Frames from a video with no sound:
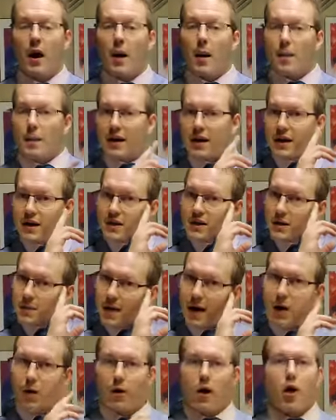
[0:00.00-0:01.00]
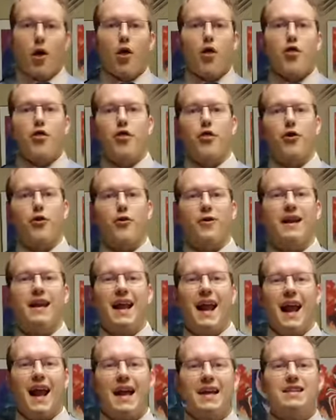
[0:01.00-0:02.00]
but it is about
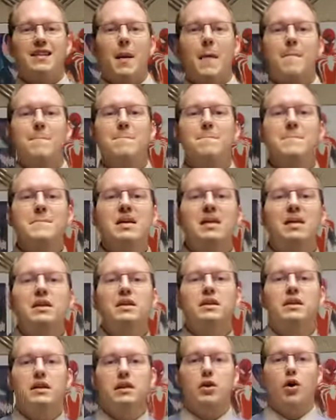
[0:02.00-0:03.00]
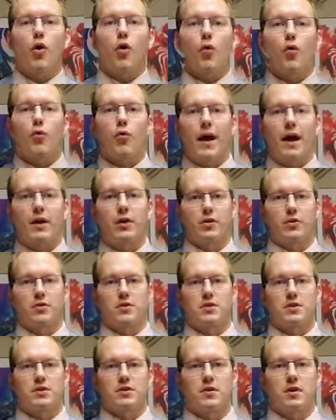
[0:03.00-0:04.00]
38 million
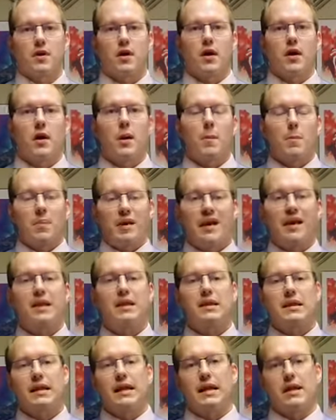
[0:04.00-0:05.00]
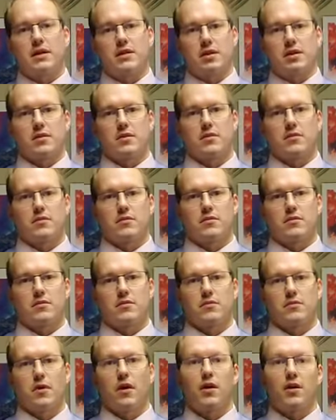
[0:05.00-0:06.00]
records being leaked
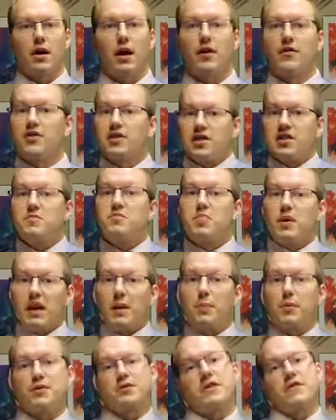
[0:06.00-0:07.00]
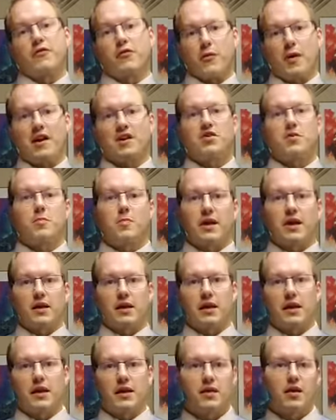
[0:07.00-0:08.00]
online. This is people's information being
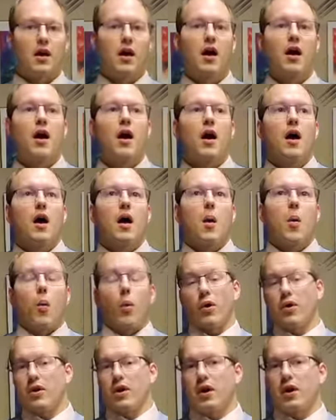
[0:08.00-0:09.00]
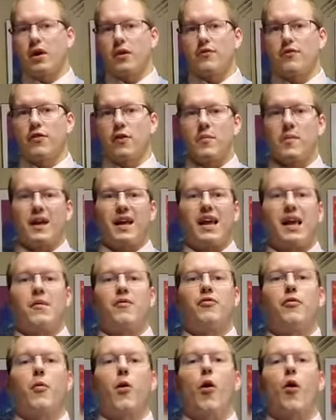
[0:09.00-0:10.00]
leaked. Where did it come from? It came
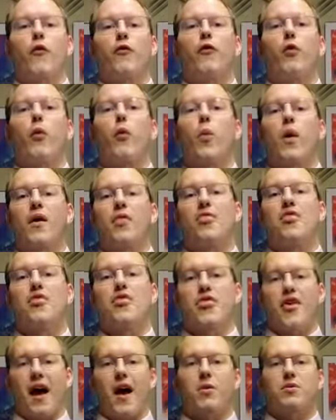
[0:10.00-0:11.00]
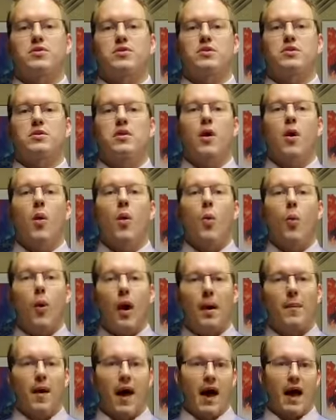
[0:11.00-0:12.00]
from over 1,000
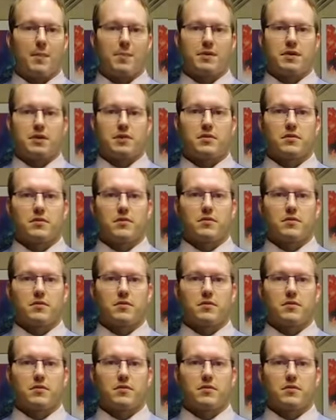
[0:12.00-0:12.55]
web apps.